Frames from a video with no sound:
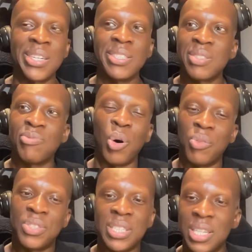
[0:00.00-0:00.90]

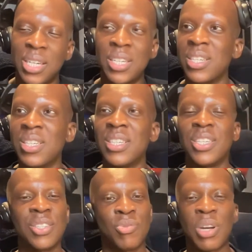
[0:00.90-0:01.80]
involved in a
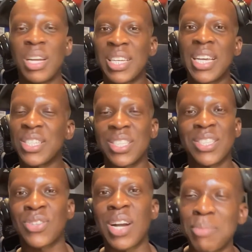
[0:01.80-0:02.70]
relegation
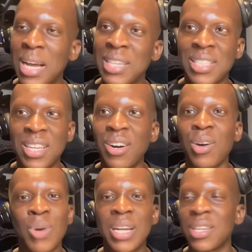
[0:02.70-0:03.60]
scrap as they
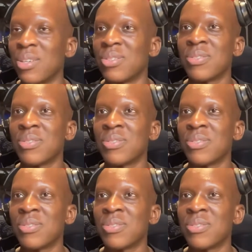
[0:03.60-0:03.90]
are right now,